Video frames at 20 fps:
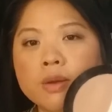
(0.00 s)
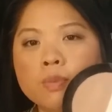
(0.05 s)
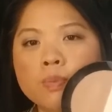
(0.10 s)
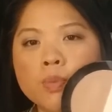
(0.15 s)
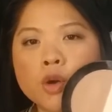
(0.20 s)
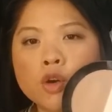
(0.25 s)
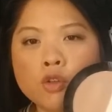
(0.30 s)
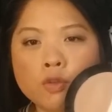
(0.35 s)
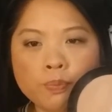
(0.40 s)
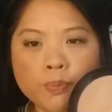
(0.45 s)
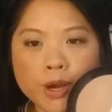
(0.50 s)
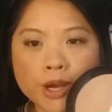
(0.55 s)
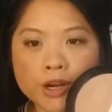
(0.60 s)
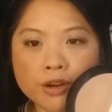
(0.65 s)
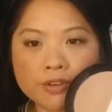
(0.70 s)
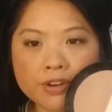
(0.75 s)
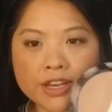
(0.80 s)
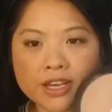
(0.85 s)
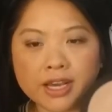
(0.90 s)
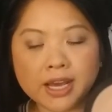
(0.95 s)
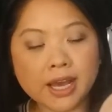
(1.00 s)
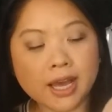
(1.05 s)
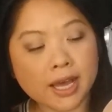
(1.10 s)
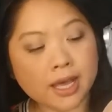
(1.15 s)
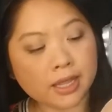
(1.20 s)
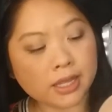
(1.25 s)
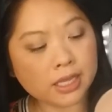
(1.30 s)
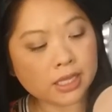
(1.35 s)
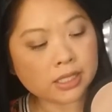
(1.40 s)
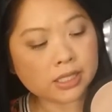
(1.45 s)
They're both buttery.
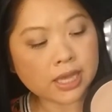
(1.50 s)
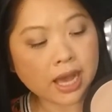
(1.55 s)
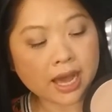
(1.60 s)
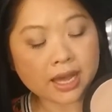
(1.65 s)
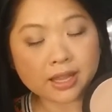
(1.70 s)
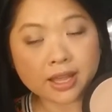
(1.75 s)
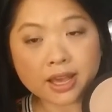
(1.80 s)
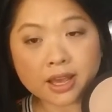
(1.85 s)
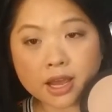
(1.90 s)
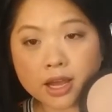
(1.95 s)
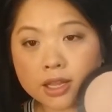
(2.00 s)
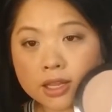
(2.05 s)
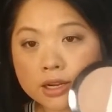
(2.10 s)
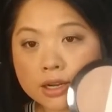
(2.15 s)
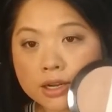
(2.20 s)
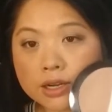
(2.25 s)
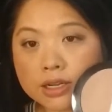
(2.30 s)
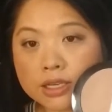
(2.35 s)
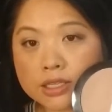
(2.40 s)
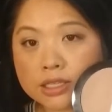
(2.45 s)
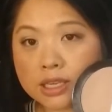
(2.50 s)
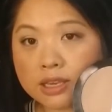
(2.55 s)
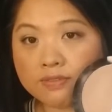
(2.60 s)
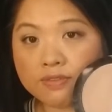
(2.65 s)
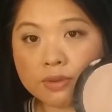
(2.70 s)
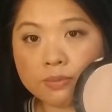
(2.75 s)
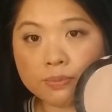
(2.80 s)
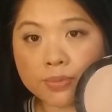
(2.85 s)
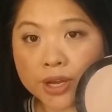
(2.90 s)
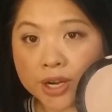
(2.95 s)
This highlight color is
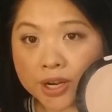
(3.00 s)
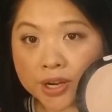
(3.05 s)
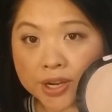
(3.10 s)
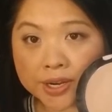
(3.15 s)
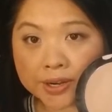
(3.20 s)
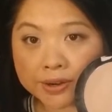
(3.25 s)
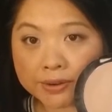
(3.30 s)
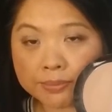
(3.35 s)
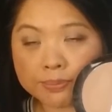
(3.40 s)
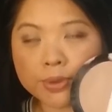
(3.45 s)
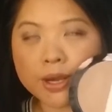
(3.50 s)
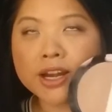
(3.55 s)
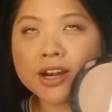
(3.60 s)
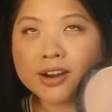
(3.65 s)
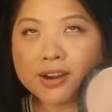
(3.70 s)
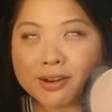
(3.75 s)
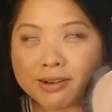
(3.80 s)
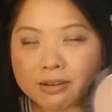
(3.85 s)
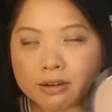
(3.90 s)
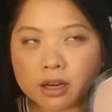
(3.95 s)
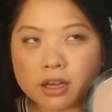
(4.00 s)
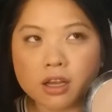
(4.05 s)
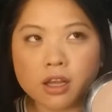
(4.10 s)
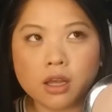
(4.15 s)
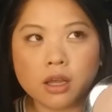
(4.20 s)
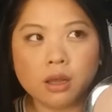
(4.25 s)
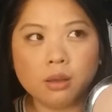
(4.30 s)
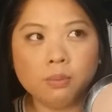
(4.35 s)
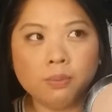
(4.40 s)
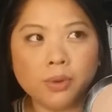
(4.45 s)
even butterier, butterier,
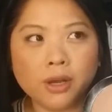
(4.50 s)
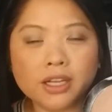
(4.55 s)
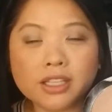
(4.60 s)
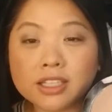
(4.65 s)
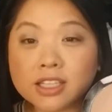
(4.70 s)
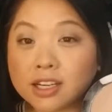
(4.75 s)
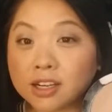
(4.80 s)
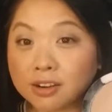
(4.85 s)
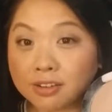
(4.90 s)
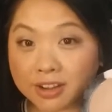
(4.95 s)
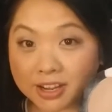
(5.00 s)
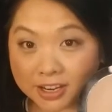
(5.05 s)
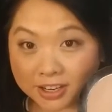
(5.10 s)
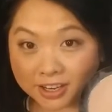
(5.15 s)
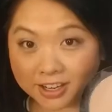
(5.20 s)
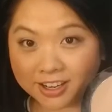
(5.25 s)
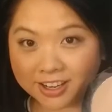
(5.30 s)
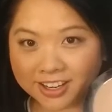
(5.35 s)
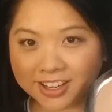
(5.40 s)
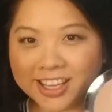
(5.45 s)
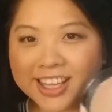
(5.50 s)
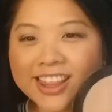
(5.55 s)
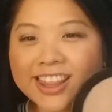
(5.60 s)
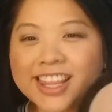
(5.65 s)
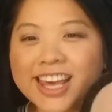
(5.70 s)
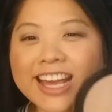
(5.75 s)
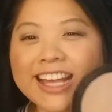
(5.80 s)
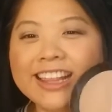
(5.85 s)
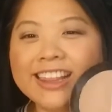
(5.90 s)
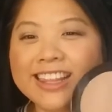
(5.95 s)
butterier
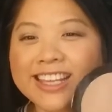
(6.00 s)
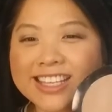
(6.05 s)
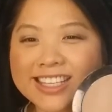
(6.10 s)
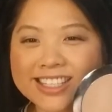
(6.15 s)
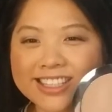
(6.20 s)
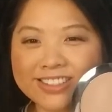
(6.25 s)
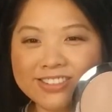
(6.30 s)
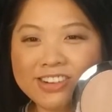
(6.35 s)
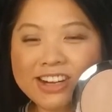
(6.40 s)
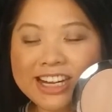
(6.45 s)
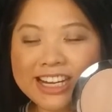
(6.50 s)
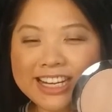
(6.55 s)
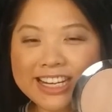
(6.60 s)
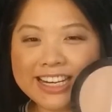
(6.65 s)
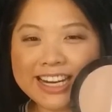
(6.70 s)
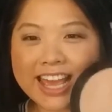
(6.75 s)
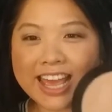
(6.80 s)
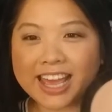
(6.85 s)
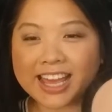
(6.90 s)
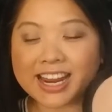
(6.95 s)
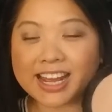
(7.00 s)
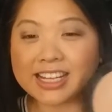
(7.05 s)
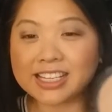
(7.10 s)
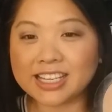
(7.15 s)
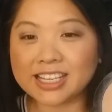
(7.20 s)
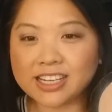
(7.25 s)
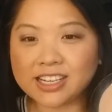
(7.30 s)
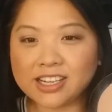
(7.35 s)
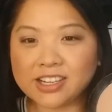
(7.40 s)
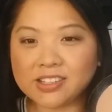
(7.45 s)
than this one and I
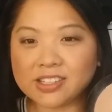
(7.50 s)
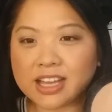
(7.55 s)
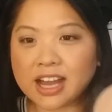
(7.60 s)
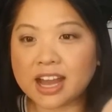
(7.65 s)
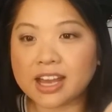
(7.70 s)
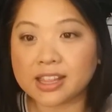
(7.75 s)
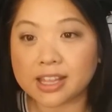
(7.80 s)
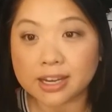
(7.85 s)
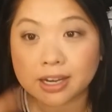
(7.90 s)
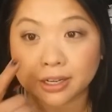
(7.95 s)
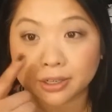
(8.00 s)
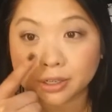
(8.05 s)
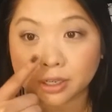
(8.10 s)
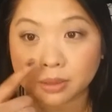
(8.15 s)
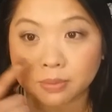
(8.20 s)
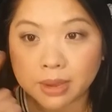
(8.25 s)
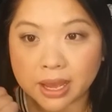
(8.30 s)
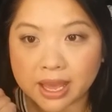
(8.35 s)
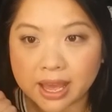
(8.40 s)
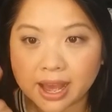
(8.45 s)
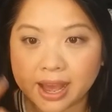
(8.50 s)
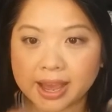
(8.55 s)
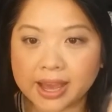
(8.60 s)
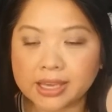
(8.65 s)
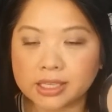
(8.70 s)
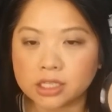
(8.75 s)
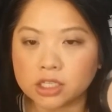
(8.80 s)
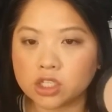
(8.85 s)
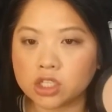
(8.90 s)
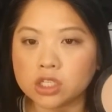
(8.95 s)
did use a highlight under my
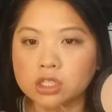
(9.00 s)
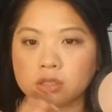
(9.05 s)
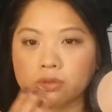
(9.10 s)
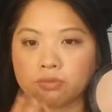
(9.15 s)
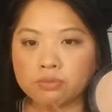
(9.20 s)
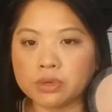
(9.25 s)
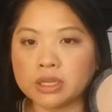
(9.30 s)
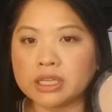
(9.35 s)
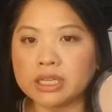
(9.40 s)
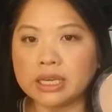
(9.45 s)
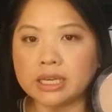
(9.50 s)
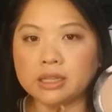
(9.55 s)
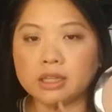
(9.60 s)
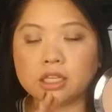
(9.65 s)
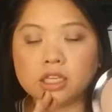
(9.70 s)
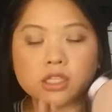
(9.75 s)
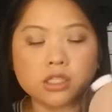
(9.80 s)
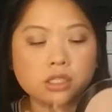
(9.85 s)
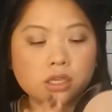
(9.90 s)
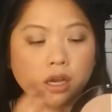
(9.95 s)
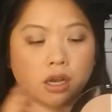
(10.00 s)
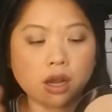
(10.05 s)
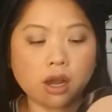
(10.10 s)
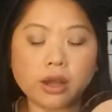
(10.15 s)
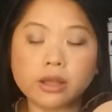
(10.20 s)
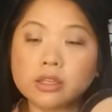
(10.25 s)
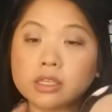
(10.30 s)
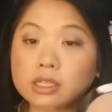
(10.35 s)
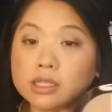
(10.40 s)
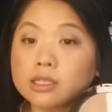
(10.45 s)
eyes it's just really these
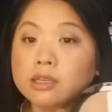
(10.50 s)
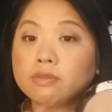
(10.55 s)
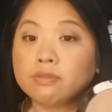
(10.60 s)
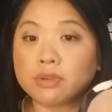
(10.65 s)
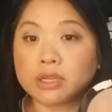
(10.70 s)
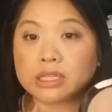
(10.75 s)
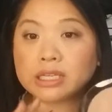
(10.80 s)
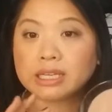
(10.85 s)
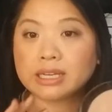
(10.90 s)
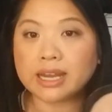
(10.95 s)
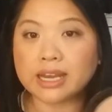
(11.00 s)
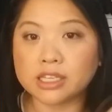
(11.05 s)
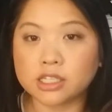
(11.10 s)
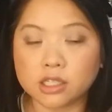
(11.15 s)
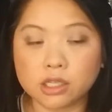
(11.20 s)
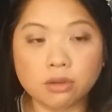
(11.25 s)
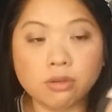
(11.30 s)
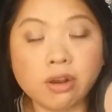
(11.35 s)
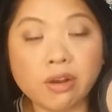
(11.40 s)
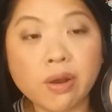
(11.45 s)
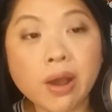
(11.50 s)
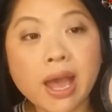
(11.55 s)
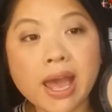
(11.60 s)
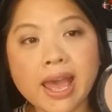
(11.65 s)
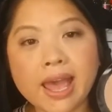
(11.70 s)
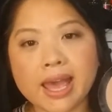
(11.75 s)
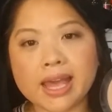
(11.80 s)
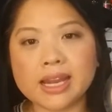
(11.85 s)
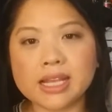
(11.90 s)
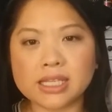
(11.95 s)
this is a really nice duo
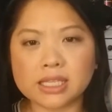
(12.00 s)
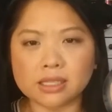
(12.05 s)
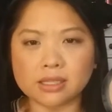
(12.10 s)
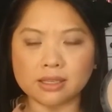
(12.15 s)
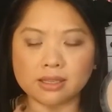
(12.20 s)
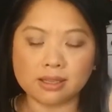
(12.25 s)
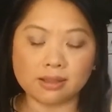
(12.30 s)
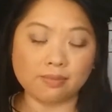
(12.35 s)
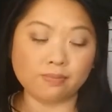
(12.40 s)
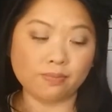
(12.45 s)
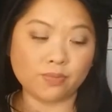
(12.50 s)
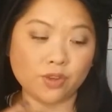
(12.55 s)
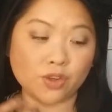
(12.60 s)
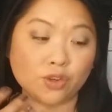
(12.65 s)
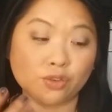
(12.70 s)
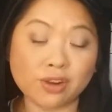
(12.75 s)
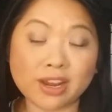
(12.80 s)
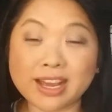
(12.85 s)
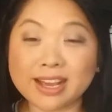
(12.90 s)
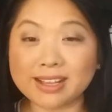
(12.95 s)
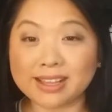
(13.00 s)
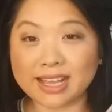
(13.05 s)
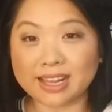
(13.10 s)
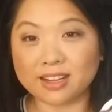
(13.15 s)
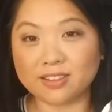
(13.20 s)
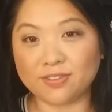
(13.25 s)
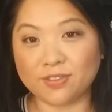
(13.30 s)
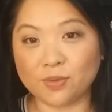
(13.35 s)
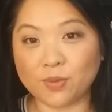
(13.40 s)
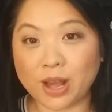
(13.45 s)
and it's great
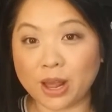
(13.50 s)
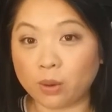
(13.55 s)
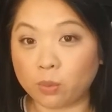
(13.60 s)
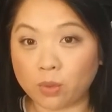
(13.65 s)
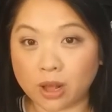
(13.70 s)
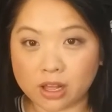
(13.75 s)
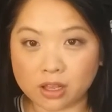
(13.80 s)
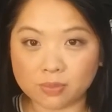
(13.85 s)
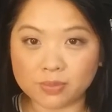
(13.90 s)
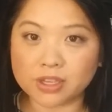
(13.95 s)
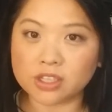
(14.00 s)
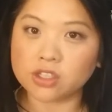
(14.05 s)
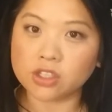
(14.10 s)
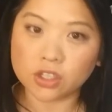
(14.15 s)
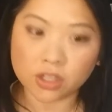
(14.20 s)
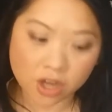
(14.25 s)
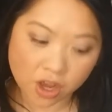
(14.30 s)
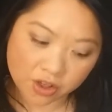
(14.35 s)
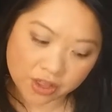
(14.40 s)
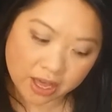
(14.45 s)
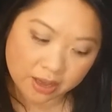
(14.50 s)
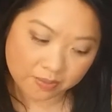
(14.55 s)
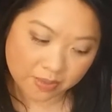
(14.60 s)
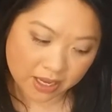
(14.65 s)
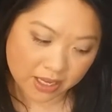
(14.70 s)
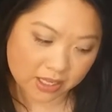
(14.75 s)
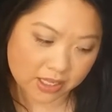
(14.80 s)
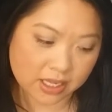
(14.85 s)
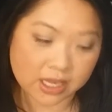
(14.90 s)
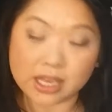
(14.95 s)
that it's from Wet n Wild because you know that
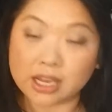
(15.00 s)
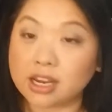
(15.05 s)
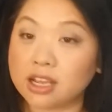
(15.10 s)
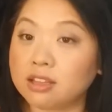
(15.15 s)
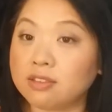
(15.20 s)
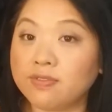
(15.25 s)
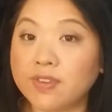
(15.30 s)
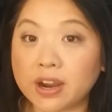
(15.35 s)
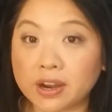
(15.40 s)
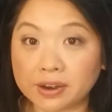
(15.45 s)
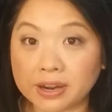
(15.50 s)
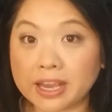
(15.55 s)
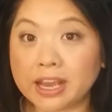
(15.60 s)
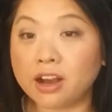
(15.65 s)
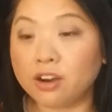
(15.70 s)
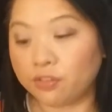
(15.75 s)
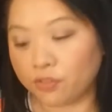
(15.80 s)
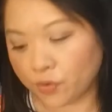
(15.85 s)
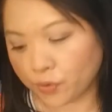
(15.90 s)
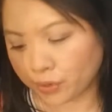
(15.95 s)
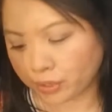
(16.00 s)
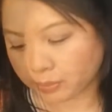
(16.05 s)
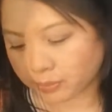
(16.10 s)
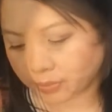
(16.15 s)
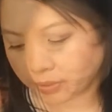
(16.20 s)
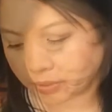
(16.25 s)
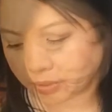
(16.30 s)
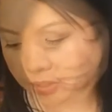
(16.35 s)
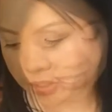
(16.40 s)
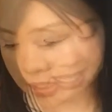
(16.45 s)
means it is very affordable.
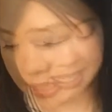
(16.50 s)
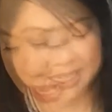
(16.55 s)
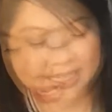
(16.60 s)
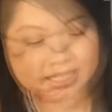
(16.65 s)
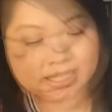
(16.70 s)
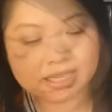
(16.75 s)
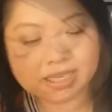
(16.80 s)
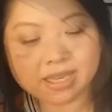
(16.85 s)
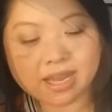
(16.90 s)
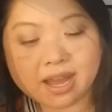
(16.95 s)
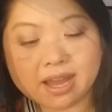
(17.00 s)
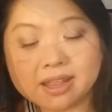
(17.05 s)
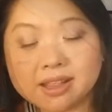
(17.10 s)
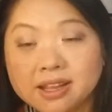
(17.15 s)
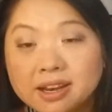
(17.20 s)
Next so is that's the nice.